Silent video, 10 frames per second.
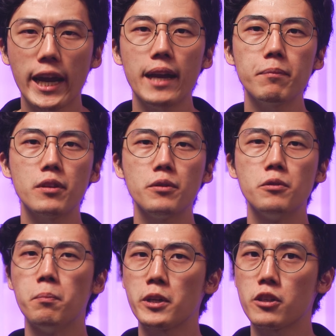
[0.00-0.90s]
came
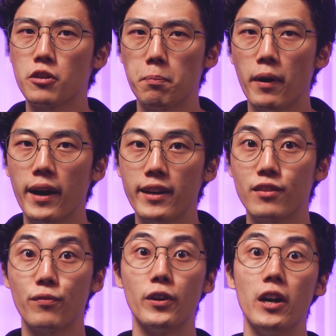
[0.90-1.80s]
to much
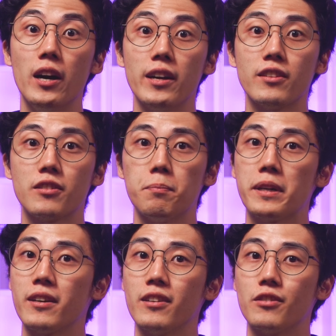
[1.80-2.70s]
surprise for us
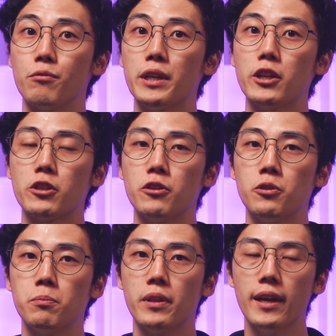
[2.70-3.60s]
because we
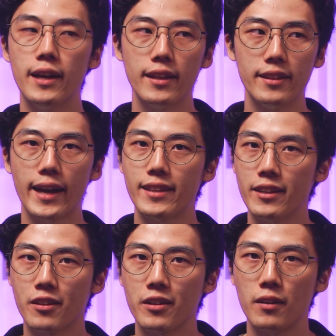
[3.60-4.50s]
assumed that
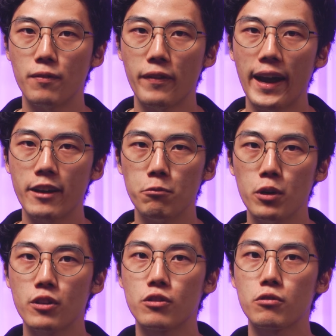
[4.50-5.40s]
internal fan
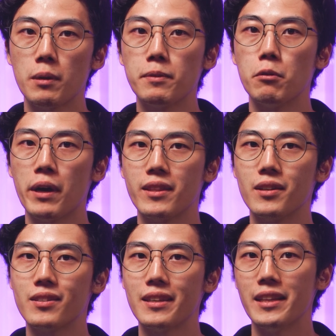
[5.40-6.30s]
would strip the weather
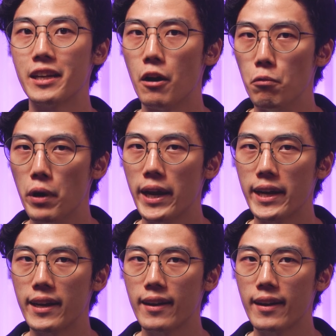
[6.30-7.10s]
sealing away.